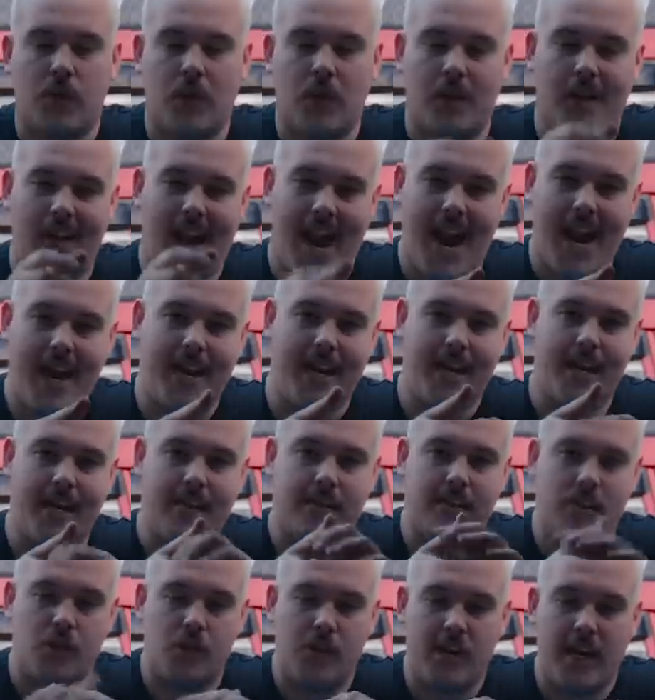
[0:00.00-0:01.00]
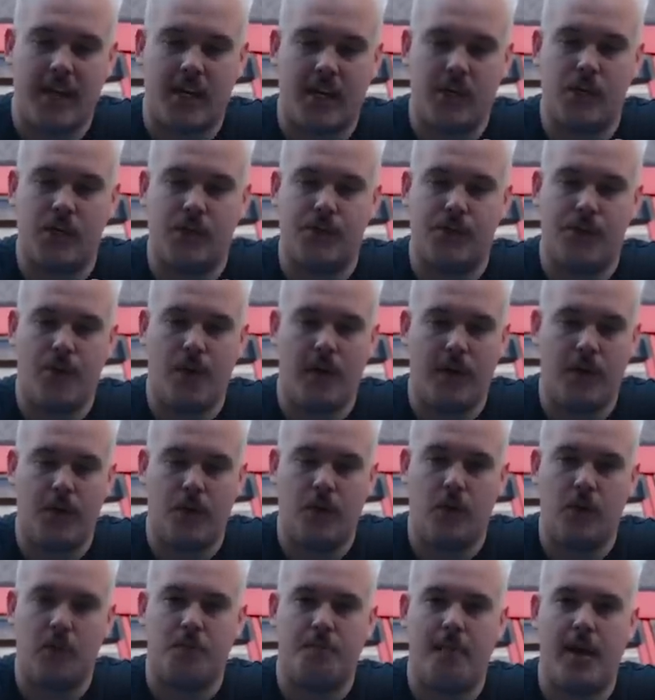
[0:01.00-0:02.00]
got an ADS injection, 200
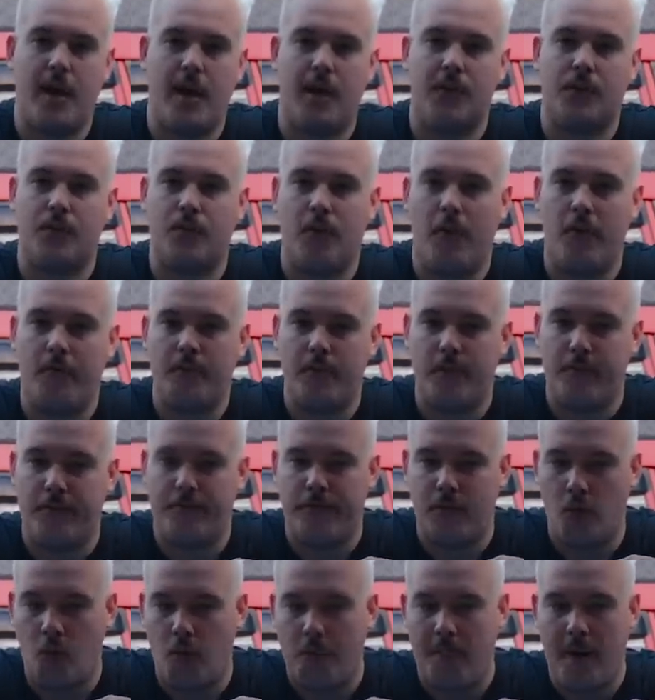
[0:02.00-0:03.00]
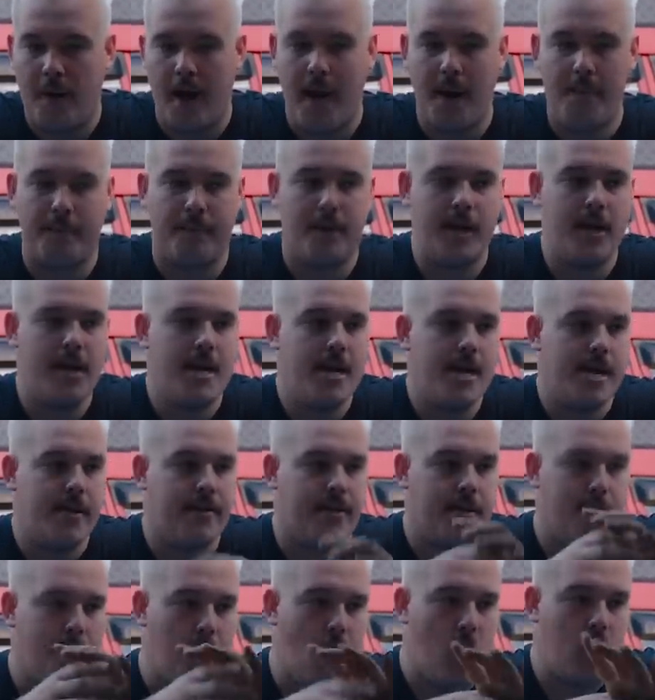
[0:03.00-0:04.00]
horsepower, 12 mil fuel pump.
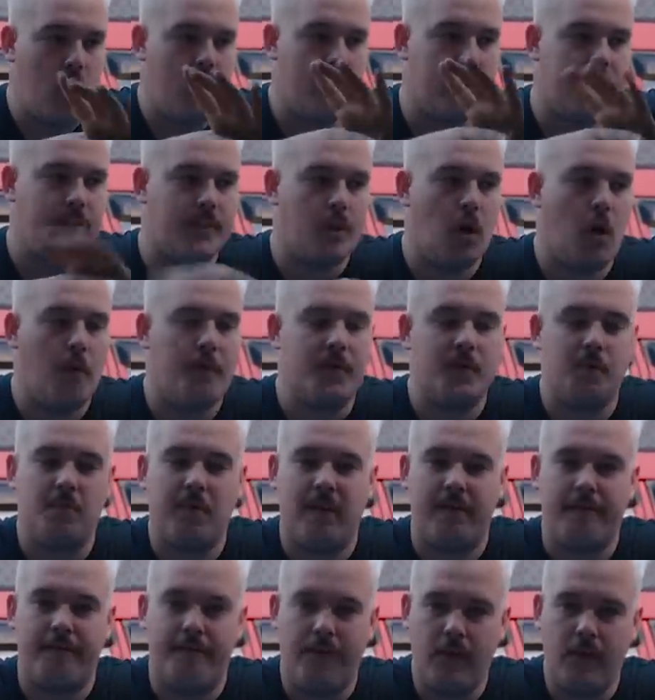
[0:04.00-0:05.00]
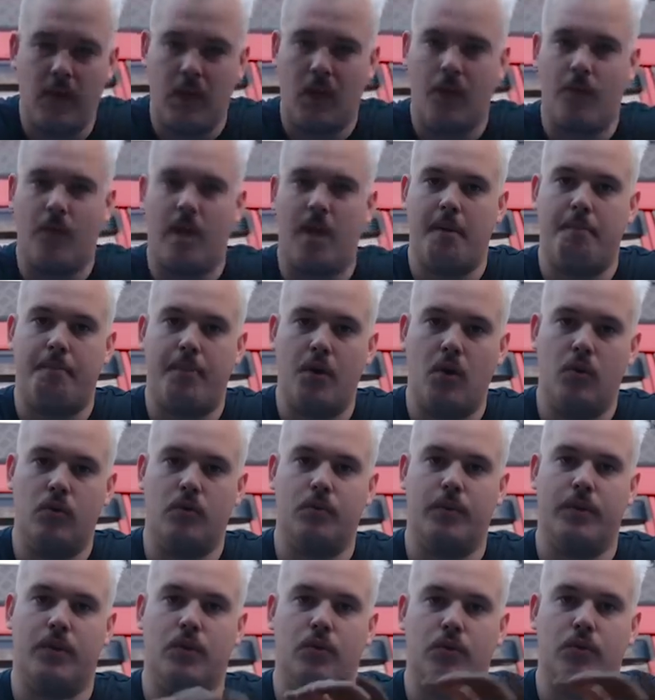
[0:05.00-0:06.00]
The motor itself has been fully rebuilt
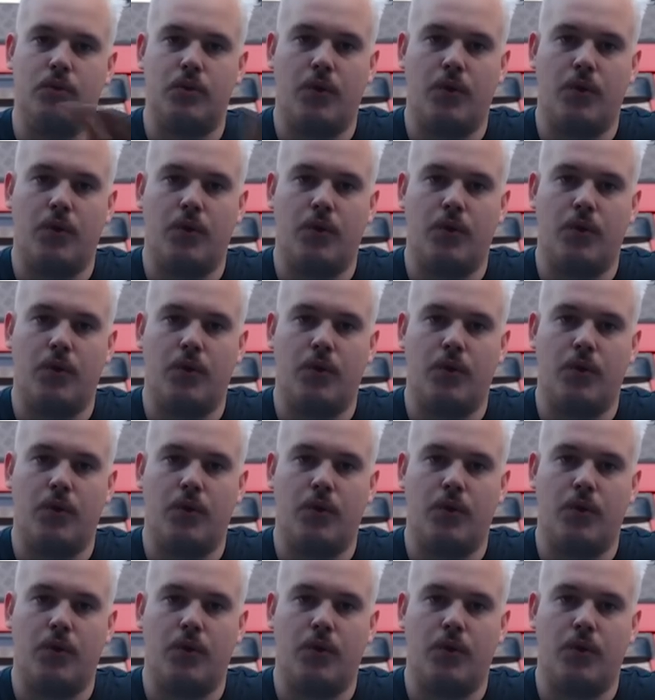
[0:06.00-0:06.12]
with all